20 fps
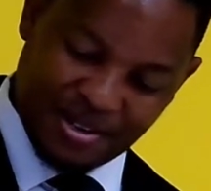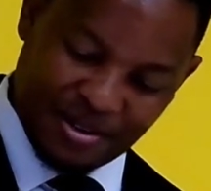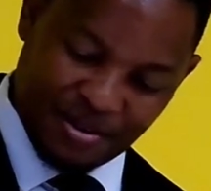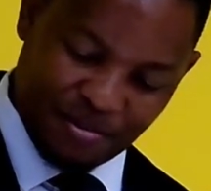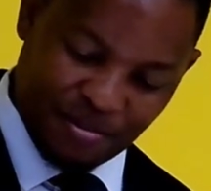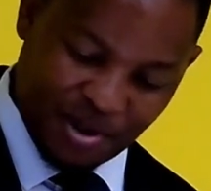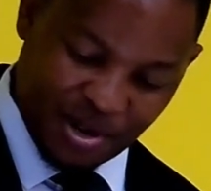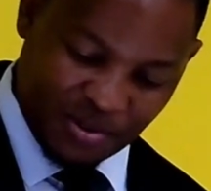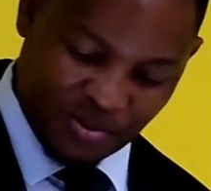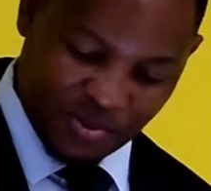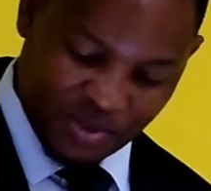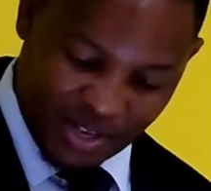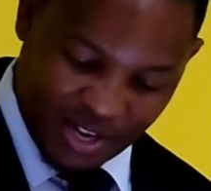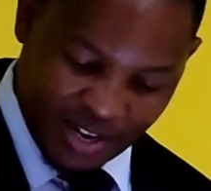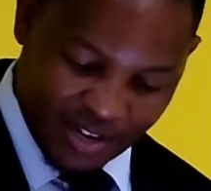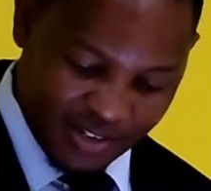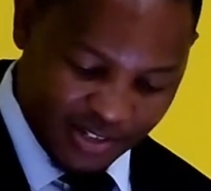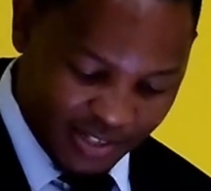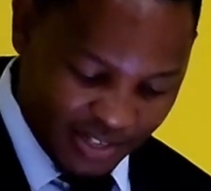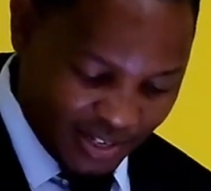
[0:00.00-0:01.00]
But we can
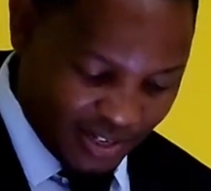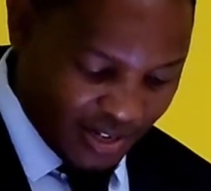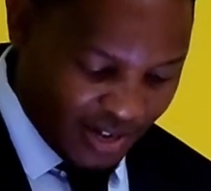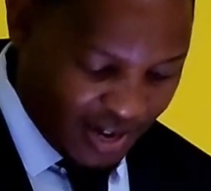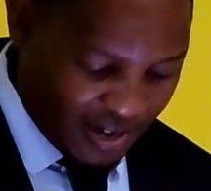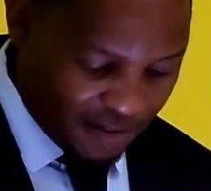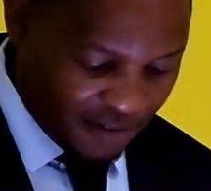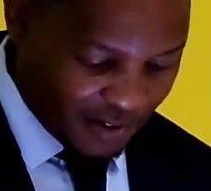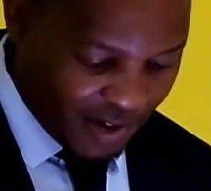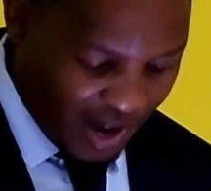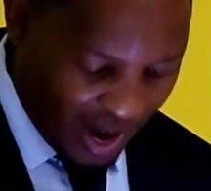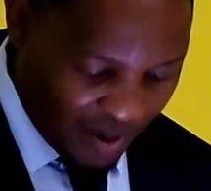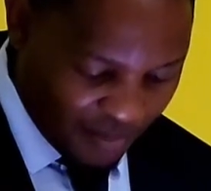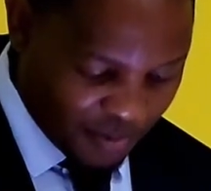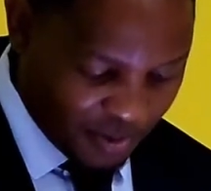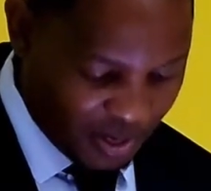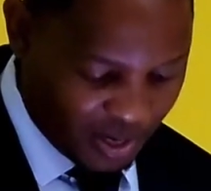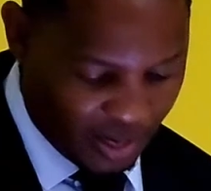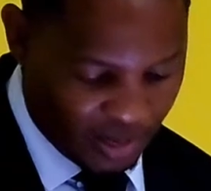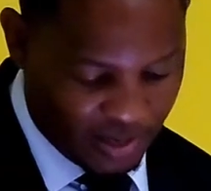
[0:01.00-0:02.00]
still live in
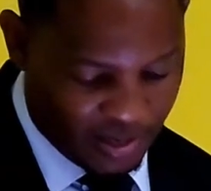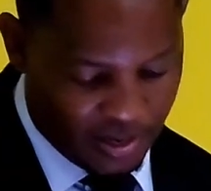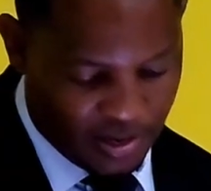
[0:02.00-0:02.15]
harmony,